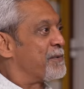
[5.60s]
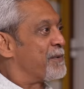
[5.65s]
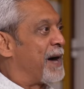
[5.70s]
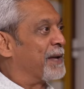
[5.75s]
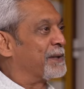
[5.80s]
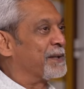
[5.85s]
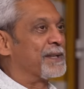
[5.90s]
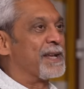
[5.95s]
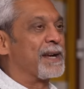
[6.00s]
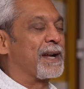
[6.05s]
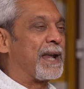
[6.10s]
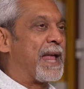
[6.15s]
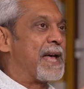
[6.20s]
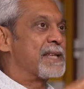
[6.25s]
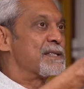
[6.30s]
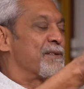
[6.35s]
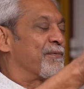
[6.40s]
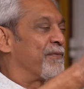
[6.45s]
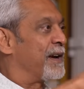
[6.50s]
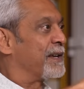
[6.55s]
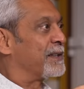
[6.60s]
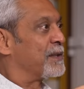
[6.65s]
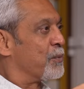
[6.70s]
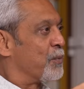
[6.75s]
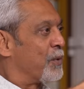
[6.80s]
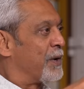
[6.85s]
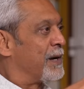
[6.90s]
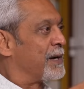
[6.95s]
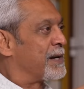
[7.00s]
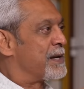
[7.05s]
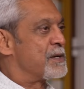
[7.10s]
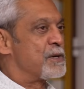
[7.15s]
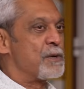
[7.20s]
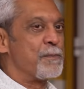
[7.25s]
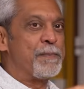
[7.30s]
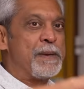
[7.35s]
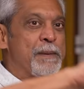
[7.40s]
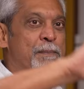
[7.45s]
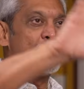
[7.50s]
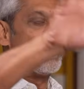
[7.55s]
Rather than classifying the world into
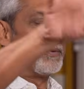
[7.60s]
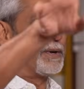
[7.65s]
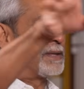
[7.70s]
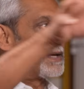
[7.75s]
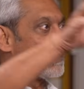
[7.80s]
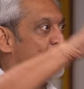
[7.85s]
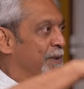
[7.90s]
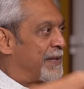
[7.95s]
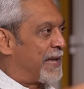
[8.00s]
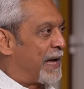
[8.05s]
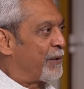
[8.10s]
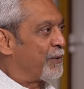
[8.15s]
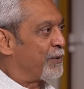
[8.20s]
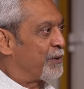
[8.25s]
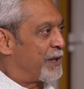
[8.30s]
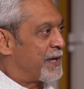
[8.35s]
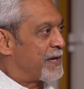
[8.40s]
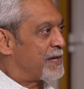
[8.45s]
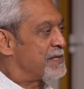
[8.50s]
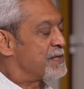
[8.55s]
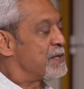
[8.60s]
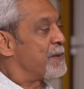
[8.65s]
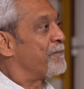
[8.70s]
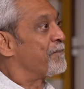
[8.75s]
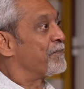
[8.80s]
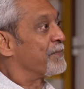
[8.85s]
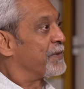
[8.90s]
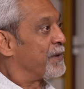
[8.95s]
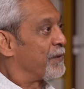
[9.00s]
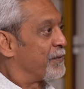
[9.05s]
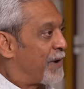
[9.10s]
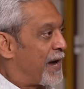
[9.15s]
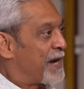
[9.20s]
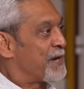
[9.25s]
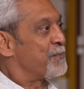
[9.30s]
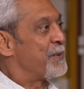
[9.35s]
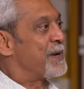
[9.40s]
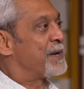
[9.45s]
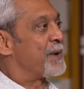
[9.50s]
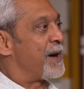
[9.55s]
people with and without things, the
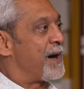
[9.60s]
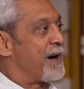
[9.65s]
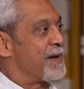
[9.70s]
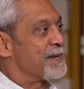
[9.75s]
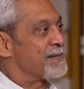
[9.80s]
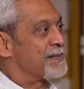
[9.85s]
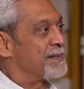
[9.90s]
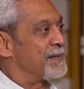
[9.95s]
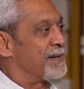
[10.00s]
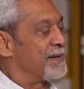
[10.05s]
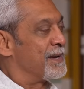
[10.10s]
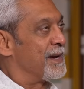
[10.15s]
right way to ask,